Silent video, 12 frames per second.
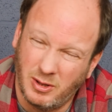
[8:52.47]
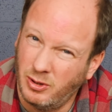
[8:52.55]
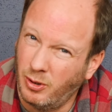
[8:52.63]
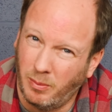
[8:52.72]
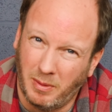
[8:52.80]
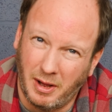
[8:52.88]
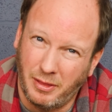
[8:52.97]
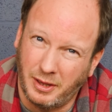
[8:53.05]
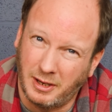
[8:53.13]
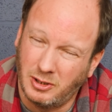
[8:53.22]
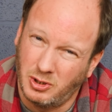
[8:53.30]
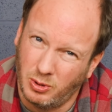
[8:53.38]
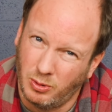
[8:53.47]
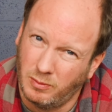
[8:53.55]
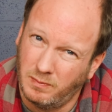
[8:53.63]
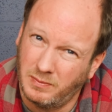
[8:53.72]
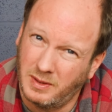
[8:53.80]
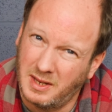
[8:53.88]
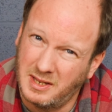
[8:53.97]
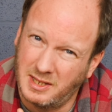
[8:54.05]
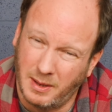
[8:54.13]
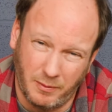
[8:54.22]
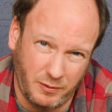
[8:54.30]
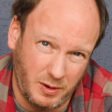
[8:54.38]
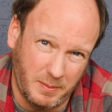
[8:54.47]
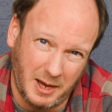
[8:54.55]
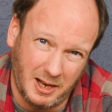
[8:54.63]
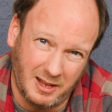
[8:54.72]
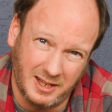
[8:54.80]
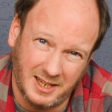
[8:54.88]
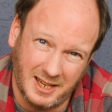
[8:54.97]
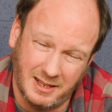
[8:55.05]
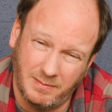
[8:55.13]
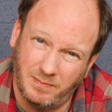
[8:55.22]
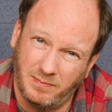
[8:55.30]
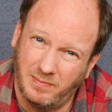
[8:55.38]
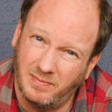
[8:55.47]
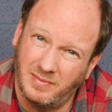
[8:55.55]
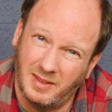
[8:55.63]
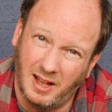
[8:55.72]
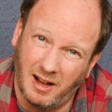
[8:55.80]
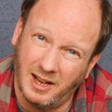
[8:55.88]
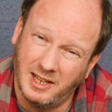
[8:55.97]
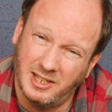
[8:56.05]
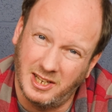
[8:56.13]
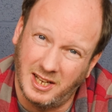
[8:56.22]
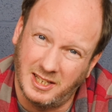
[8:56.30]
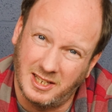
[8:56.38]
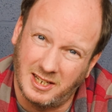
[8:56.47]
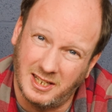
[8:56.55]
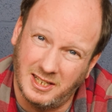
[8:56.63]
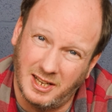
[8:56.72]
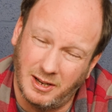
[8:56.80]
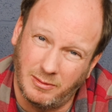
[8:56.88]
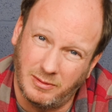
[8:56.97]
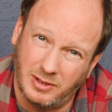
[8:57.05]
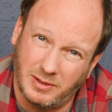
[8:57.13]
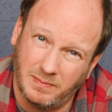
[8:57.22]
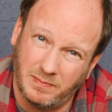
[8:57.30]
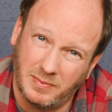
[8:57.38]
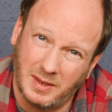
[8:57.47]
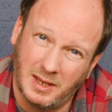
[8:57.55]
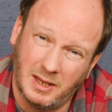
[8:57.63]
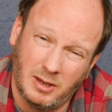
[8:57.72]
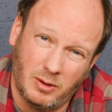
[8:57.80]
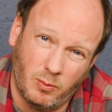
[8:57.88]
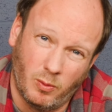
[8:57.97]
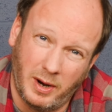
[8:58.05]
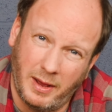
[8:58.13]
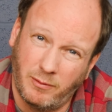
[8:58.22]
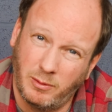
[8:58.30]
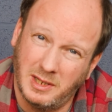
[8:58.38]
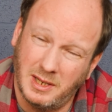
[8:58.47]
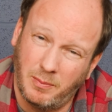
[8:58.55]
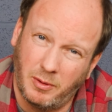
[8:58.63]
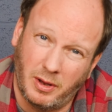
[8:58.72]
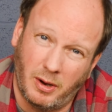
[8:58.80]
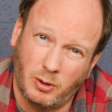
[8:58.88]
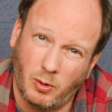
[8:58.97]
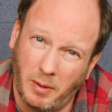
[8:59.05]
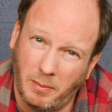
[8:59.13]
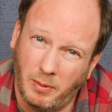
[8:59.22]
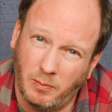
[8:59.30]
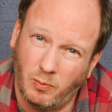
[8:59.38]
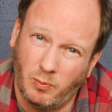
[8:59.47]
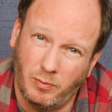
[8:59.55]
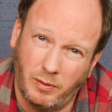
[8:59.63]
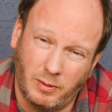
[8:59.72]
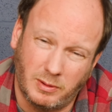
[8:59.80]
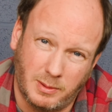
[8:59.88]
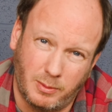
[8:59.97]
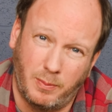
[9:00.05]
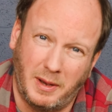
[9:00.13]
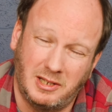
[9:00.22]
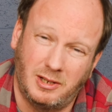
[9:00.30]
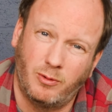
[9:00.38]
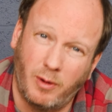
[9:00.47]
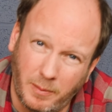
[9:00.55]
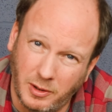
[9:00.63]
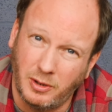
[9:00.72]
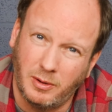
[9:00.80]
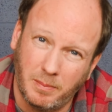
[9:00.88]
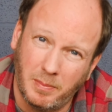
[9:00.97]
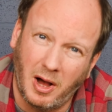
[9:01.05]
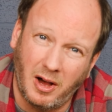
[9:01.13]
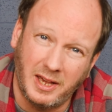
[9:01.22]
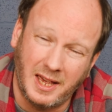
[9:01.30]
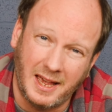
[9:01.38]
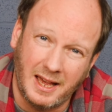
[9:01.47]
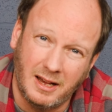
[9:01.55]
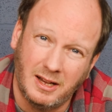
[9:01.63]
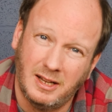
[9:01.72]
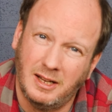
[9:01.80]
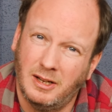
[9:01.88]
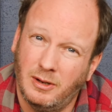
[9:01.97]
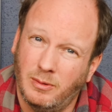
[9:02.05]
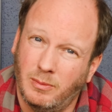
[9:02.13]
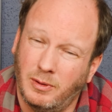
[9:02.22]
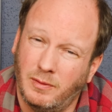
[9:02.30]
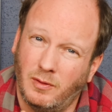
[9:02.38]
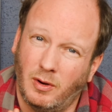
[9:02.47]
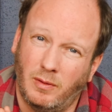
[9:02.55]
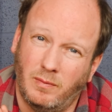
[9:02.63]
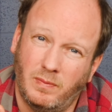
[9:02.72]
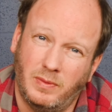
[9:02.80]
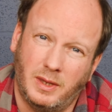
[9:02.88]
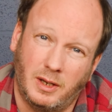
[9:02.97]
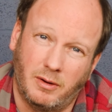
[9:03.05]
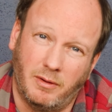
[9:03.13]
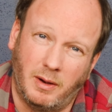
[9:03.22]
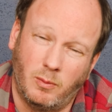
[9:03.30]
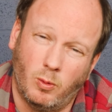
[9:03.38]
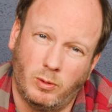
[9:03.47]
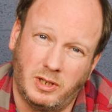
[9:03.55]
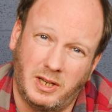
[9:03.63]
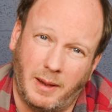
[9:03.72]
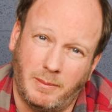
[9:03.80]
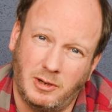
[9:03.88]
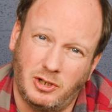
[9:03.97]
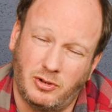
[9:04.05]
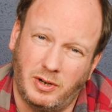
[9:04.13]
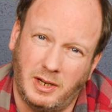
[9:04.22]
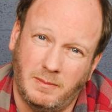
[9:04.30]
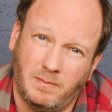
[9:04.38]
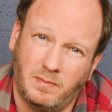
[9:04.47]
not my thing at all. Some of you may like it. I certainly don't. Whatever we did with our equipment, we've got some of the best equipment you can buy here. We've got the correct water chemistry